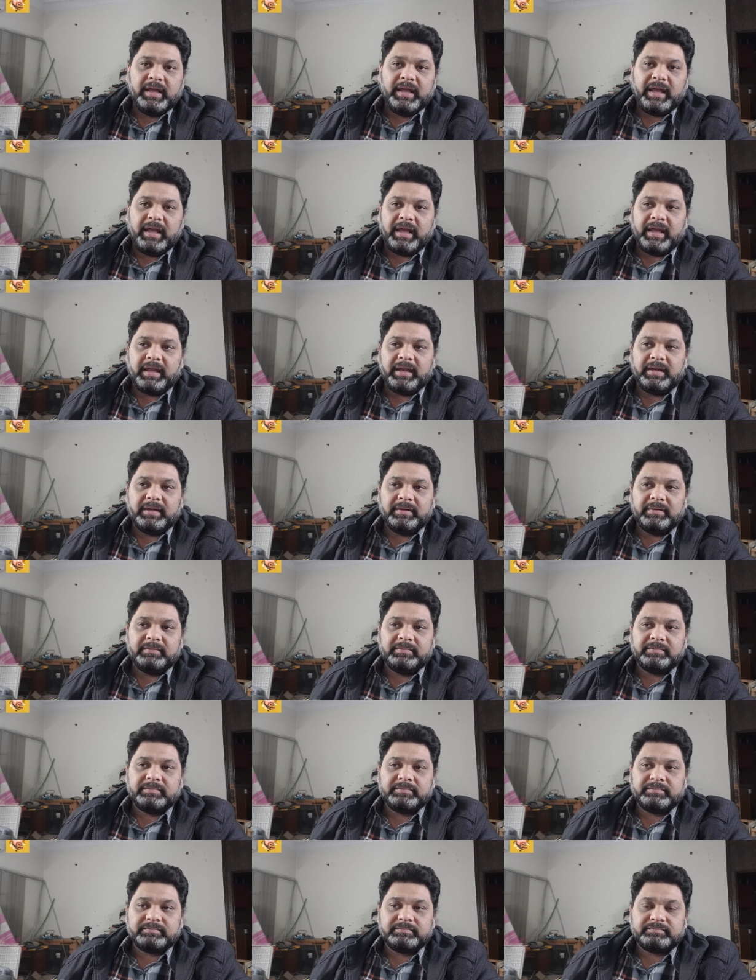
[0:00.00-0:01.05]
And
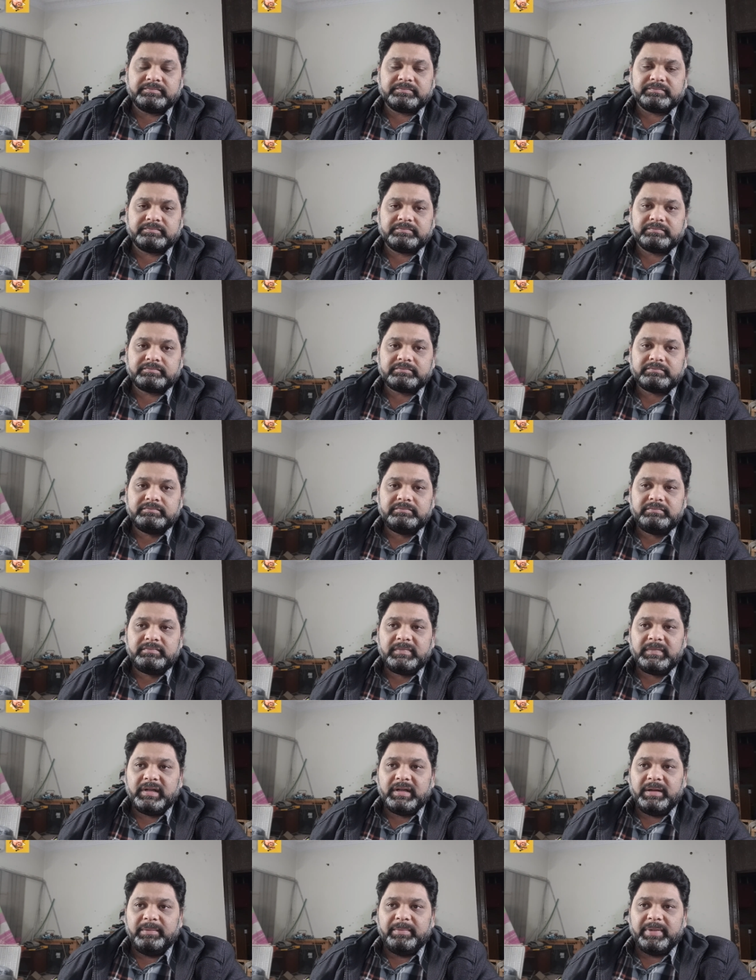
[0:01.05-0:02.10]

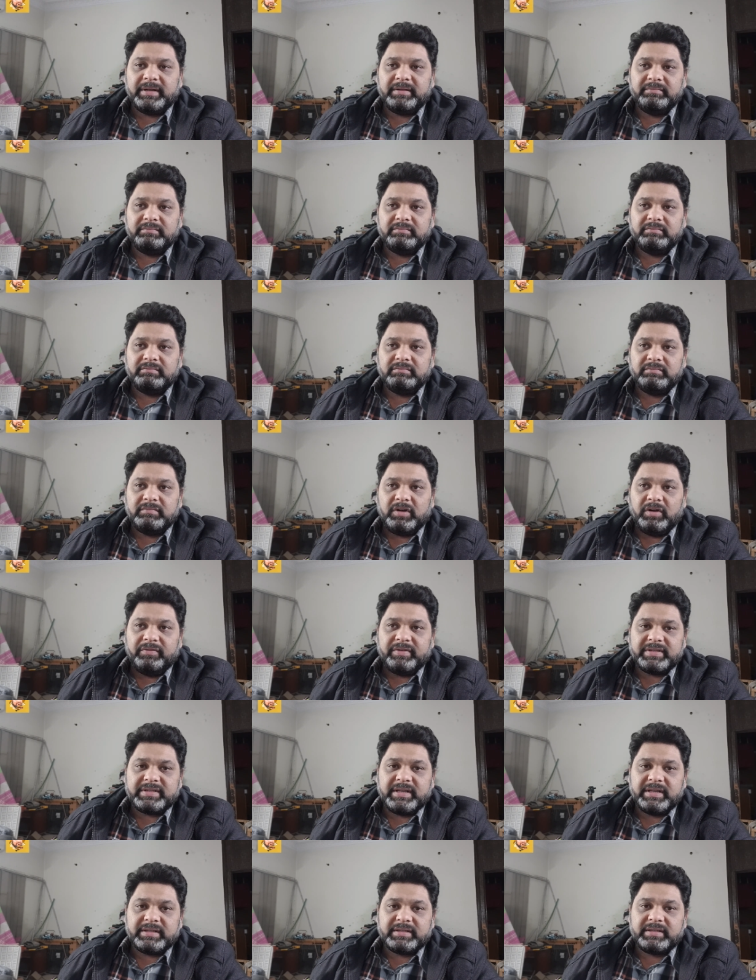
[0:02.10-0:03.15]
but
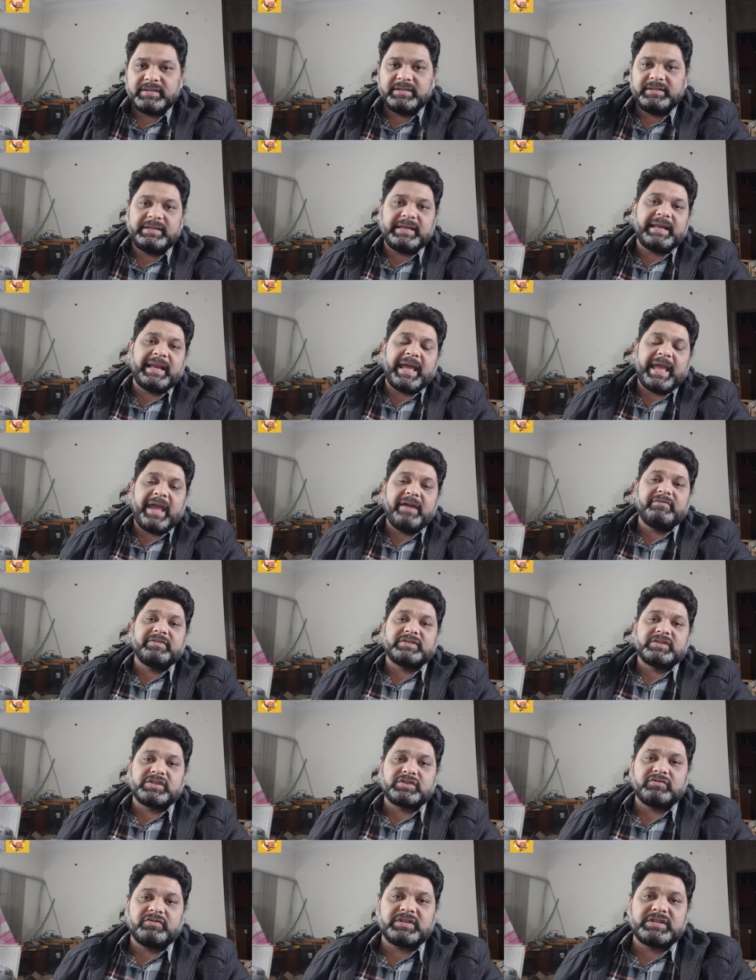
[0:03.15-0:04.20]
obviously, till I have a
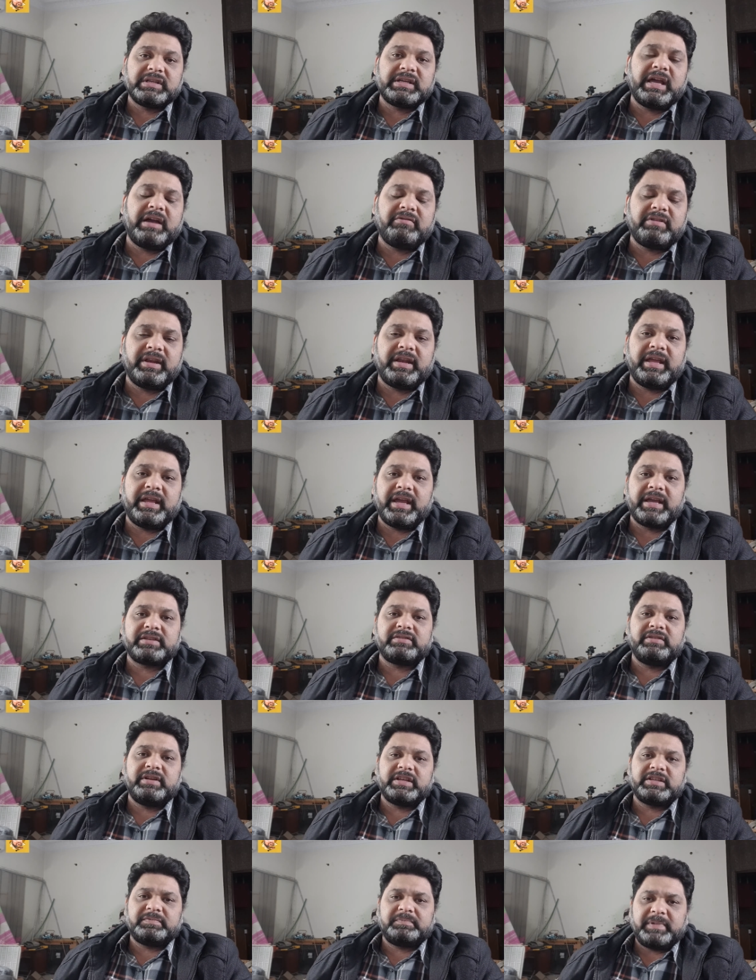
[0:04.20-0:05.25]
situation, how can I actually
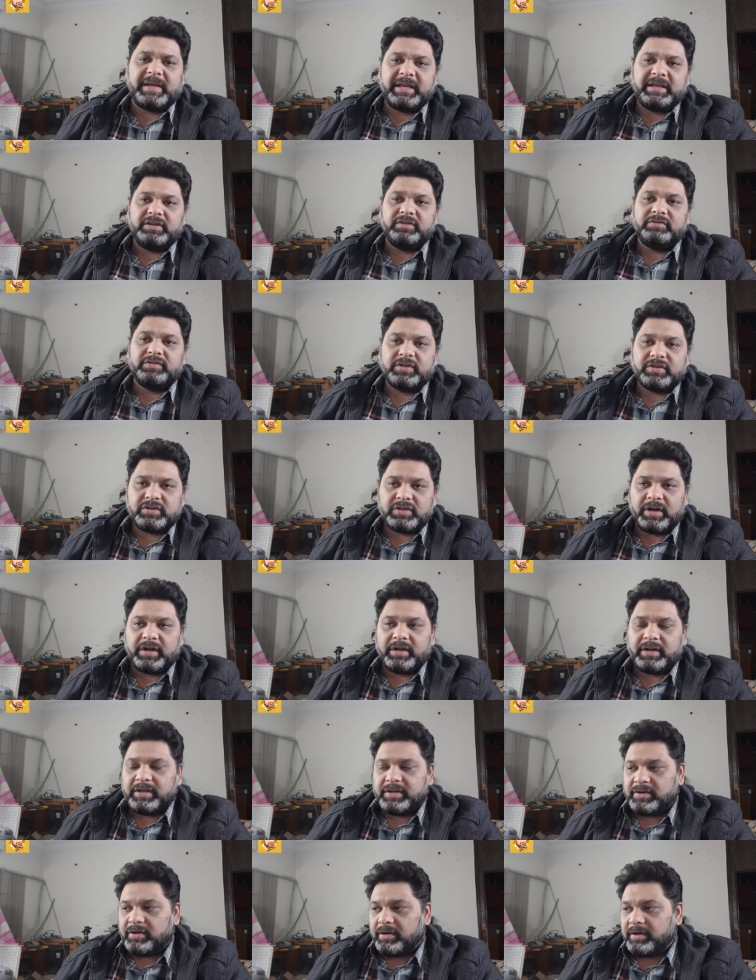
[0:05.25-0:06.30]
explain you the chart
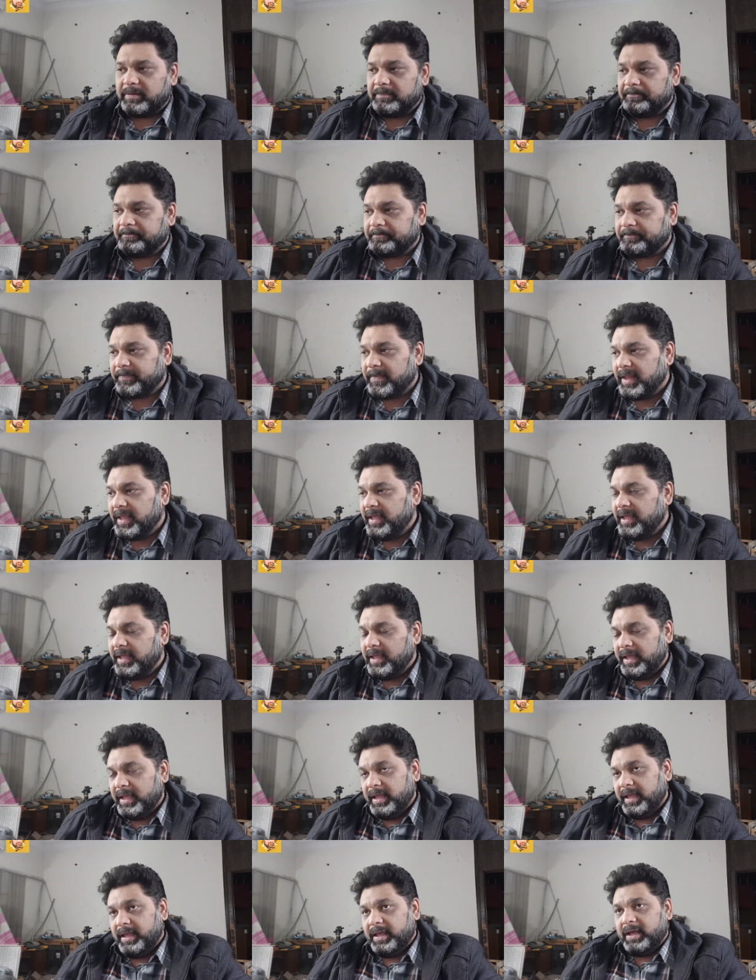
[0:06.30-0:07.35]
and all?
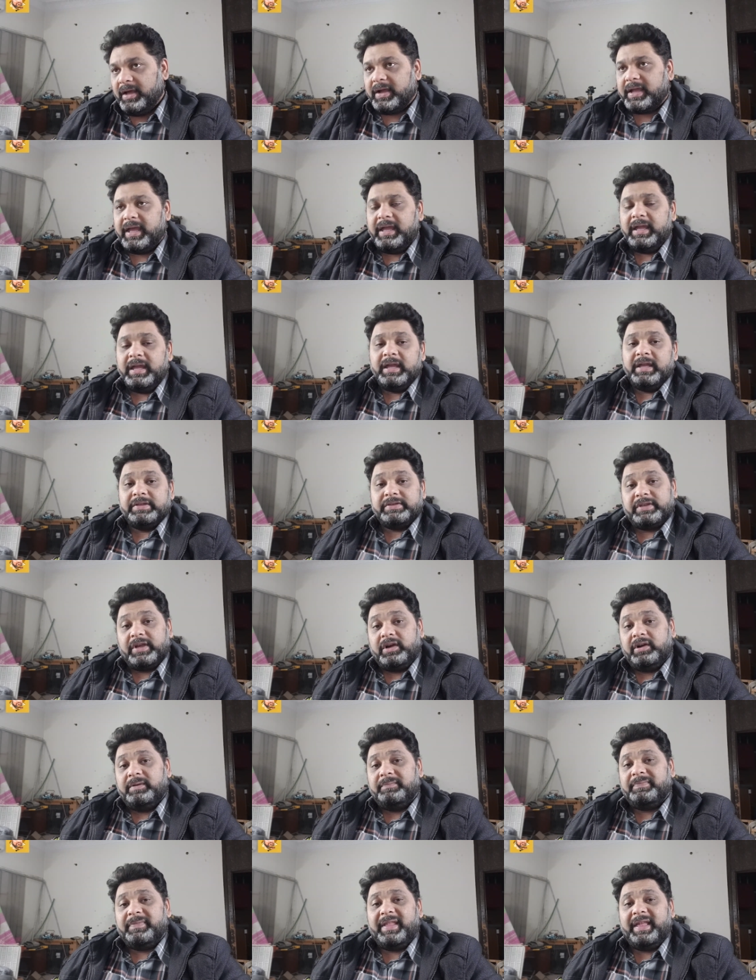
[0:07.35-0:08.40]
Okay,
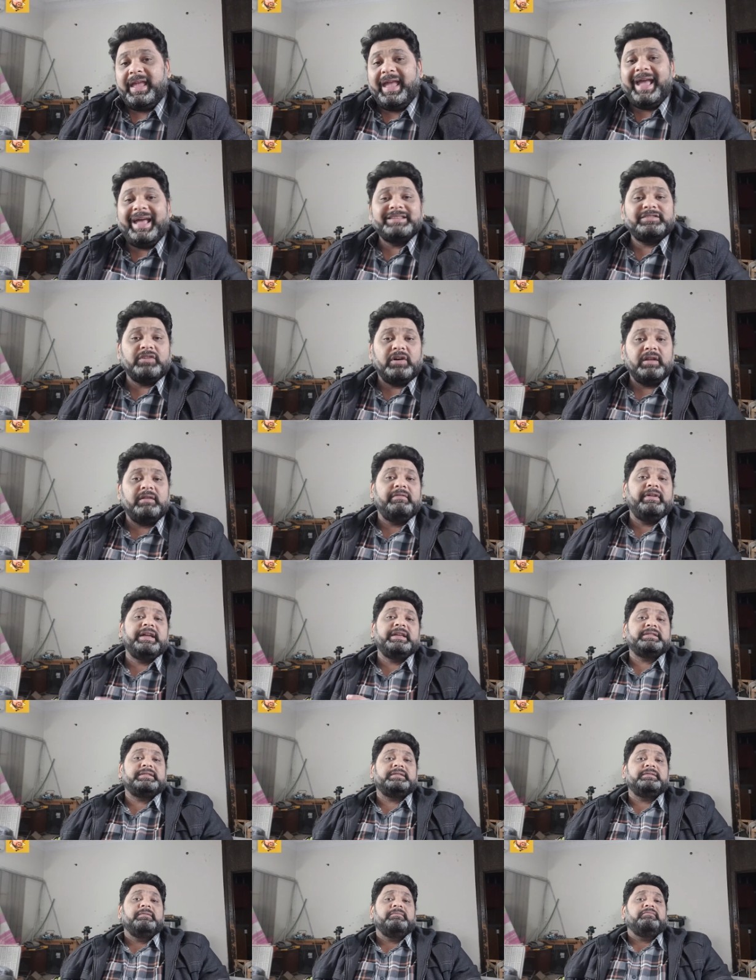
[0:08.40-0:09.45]
so as
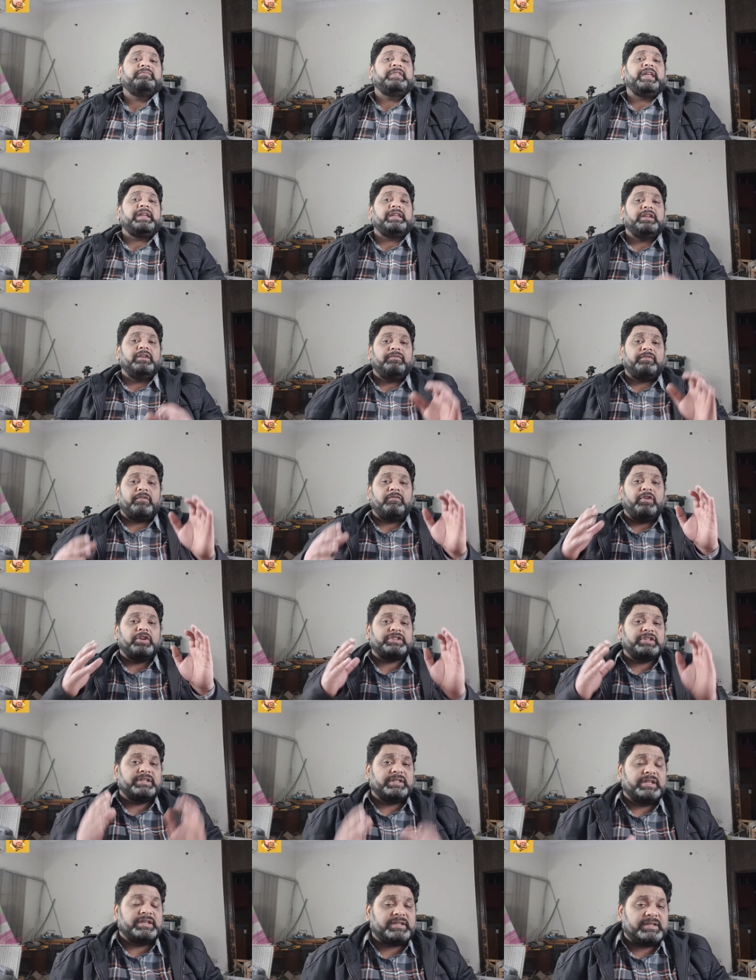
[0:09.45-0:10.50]
always, thank you for
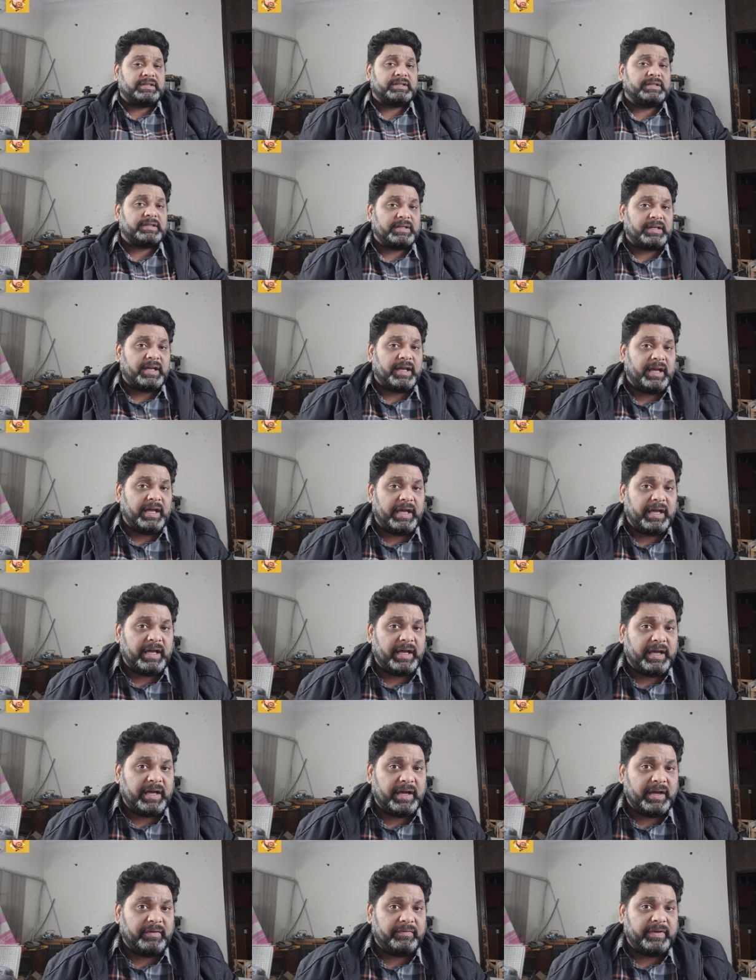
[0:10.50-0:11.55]
watching this
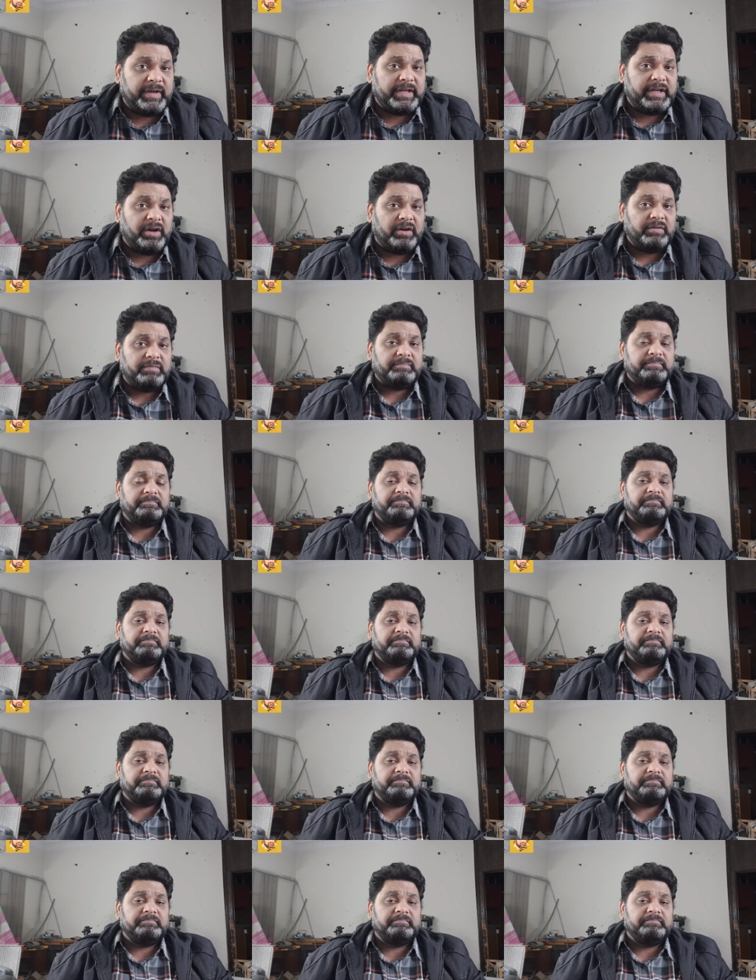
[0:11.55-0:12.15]
video.